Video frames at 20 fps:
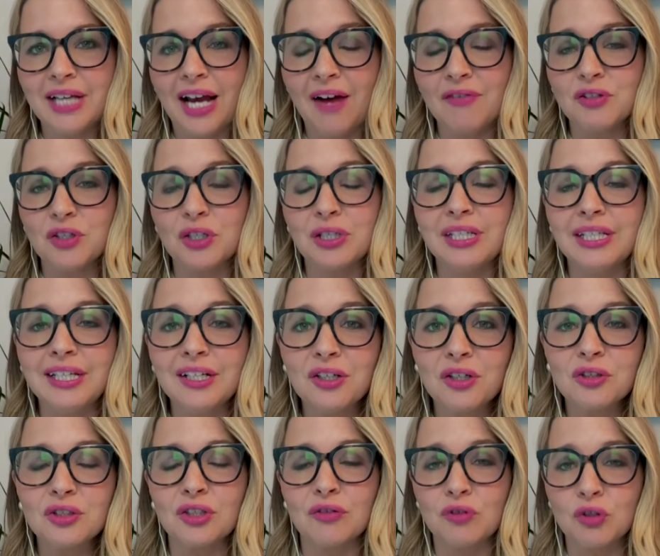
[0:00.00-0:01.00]
after
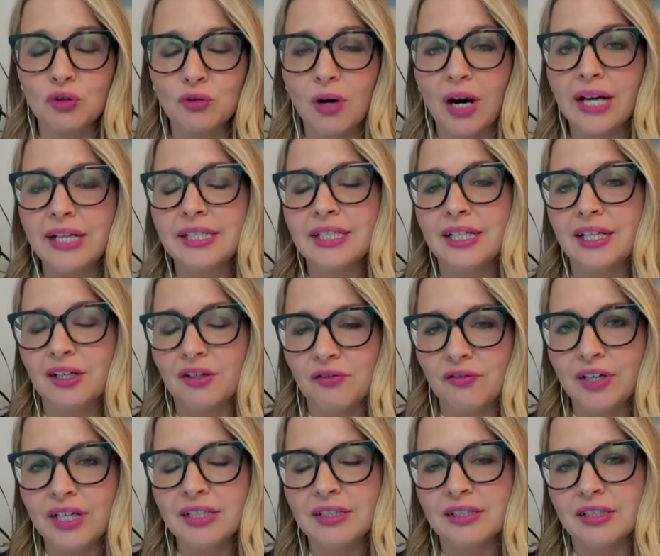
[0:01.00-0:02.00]
years of trying to
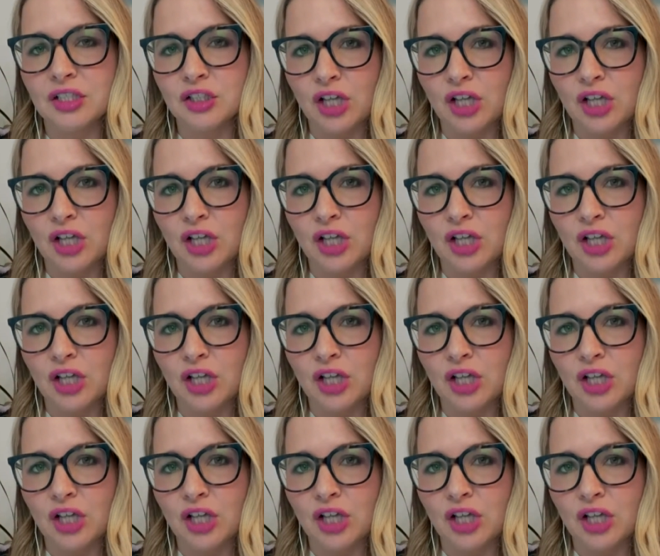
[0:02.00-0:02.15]
convince the